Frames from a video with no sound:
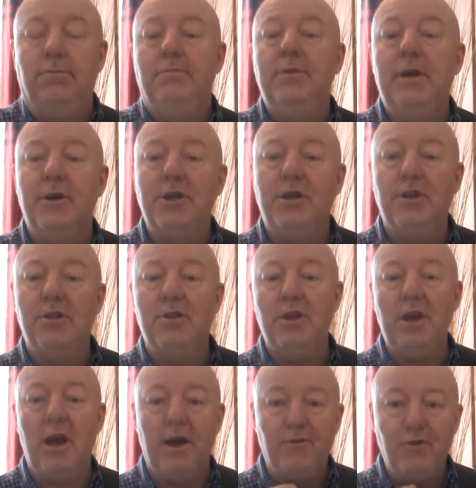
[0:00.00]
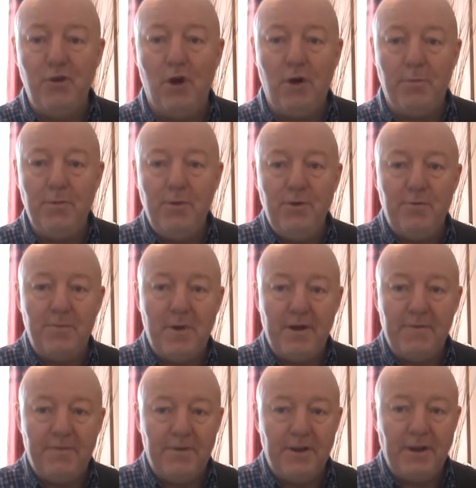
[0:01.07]
Now you can see I've not moved my
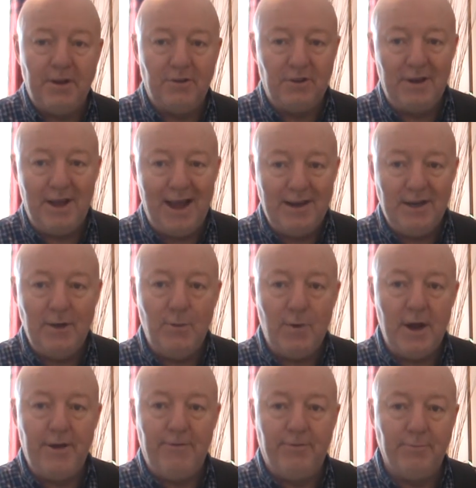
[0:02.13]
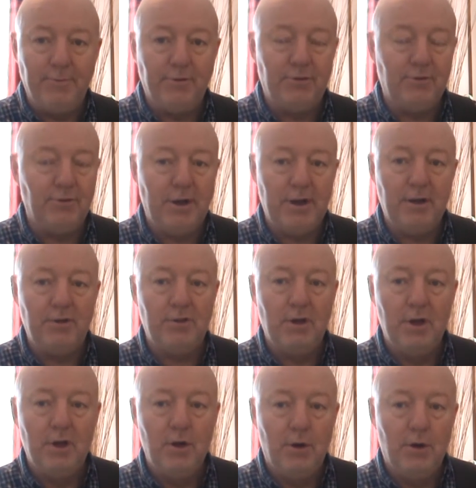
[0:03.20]
fingers in any way from the strings
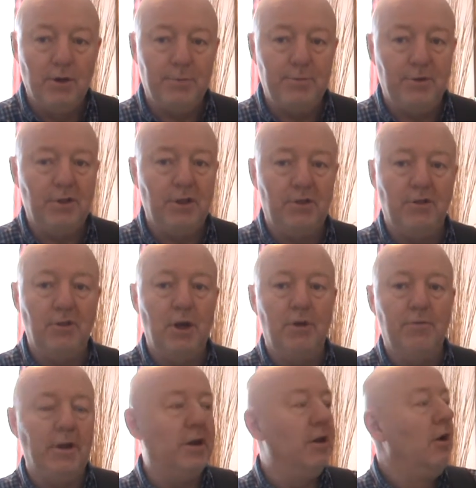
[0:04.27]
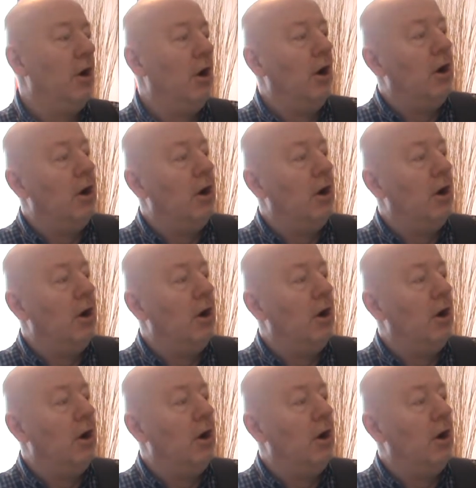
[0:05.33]
or the position they're in.